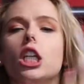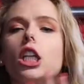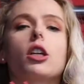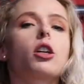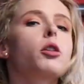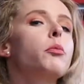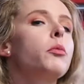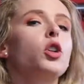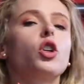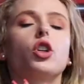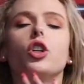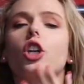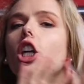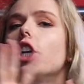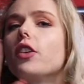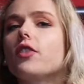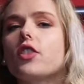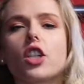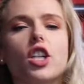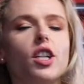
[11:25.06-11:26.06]
Your
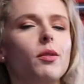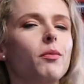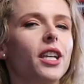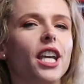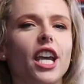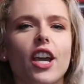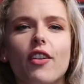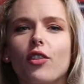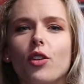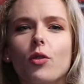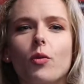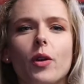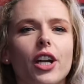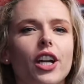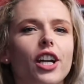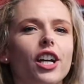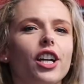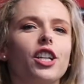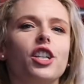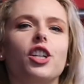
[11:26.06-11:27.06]
nerves are going to be
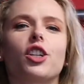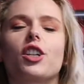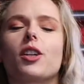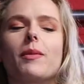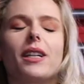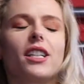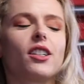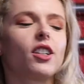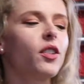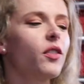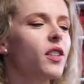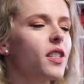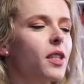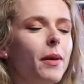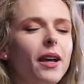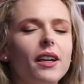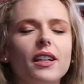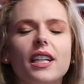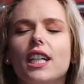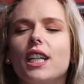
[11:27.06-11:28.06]
everywhere. You're going to be nervous
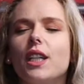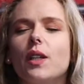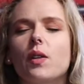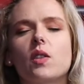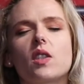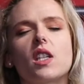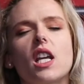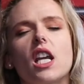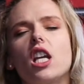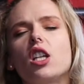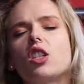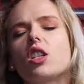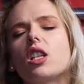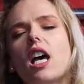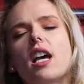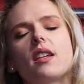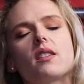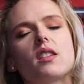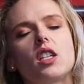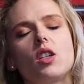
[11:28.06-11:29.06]
about getting on stage. The
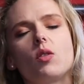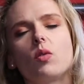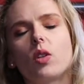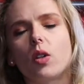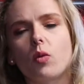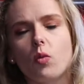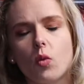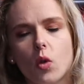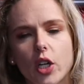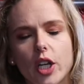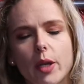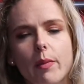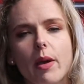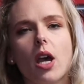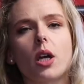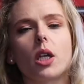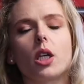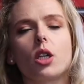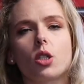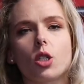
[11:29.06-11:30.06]
last thing you want to worry
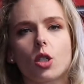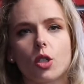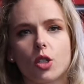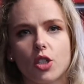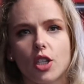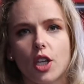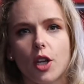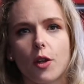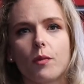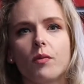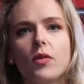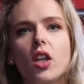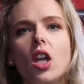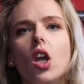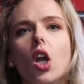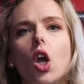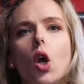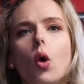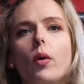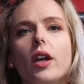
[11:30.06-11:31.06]
about is your suit.
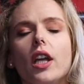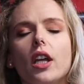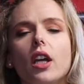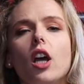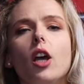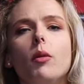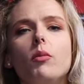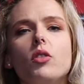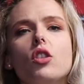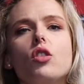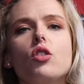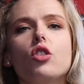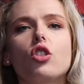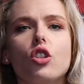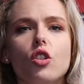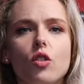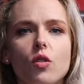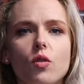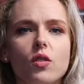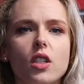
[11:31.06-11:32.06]
When it comes to
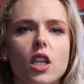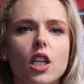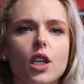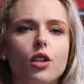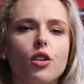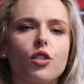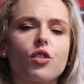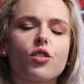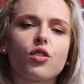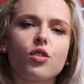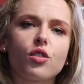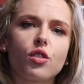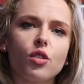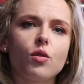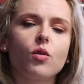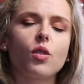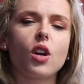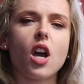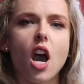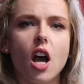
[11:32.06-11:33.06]
choosing your
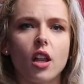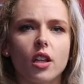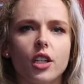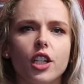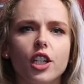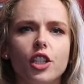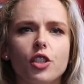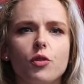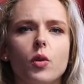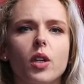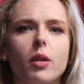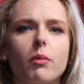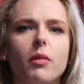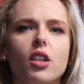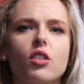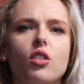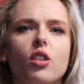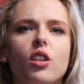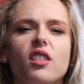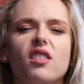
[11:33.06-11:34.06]
suit color, you want to
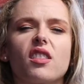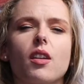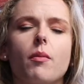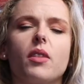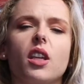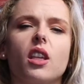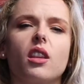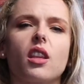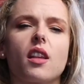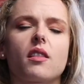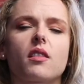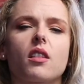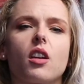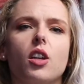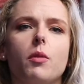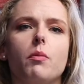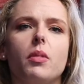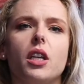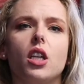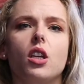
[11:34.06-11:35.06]
make sure it's something that's
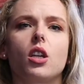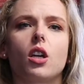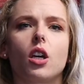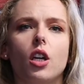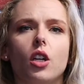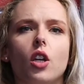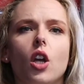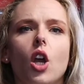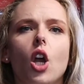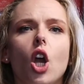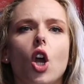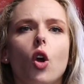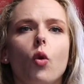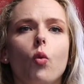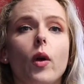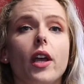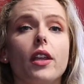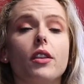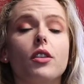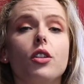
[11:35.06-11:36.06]
going to be good
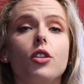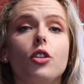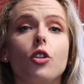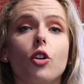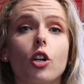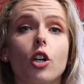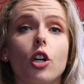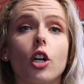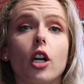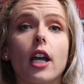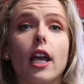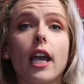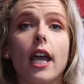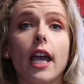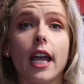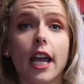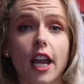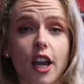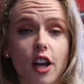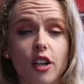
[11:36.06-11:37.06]
with your
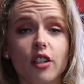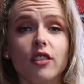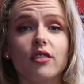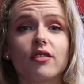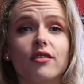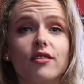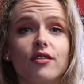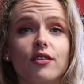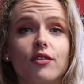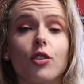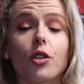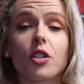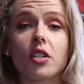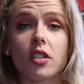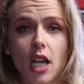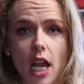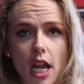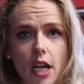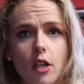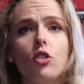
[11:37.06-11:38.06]
hair for
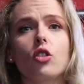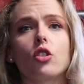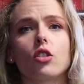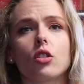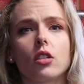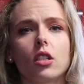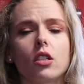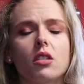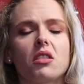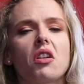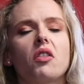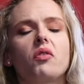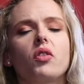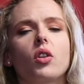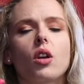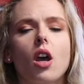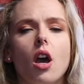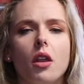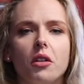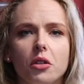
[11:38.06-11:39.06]
stage. So if
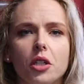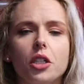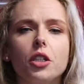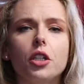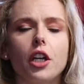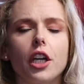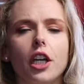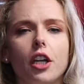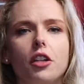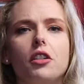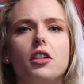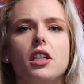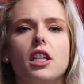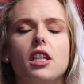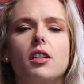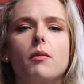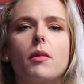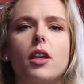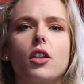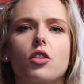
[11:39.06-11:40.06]
you're coloring your hair, you
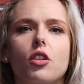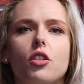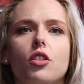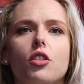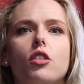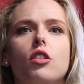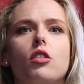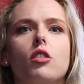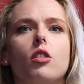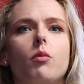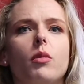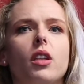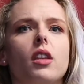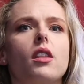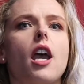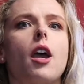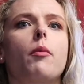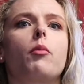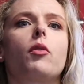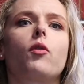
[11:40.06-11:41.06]
need to make sure you're
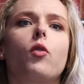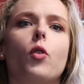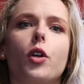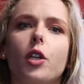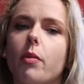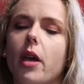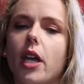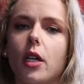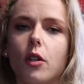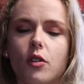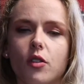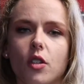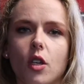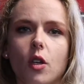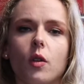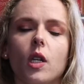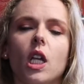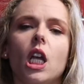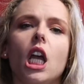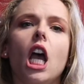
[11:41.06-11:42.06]
determining that before you buy your
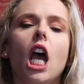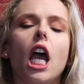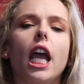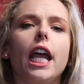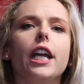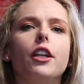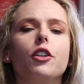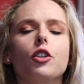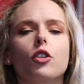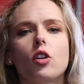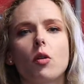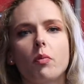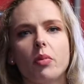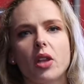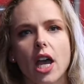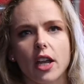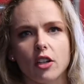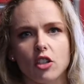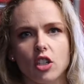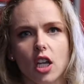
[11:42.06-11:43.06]
suit. In your
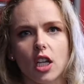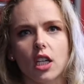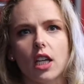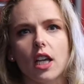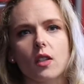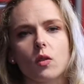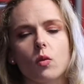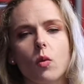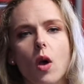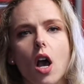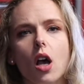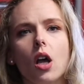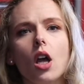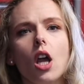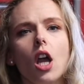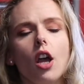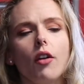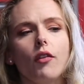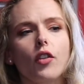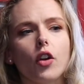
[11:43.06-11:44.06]
complexion as well.
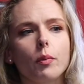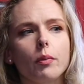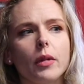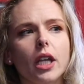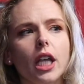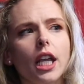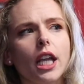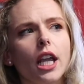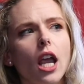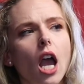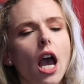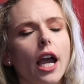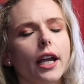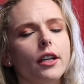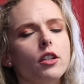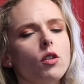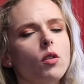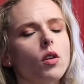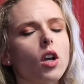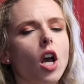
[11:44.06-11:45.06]
For me,
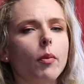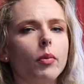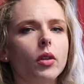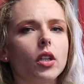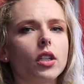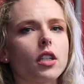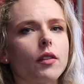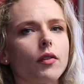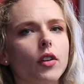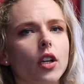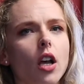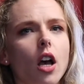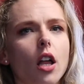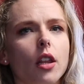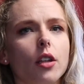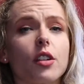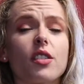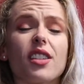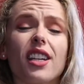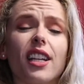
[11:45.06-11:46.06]
I do a couple of different
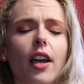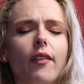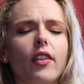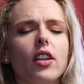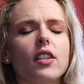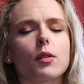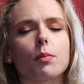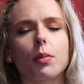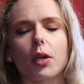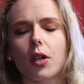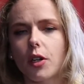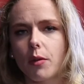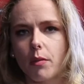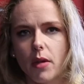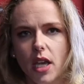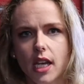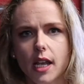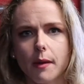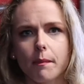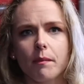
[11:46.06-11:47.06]
colors and I've
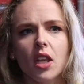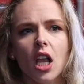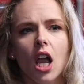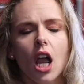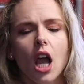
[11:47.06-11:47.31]
experimented.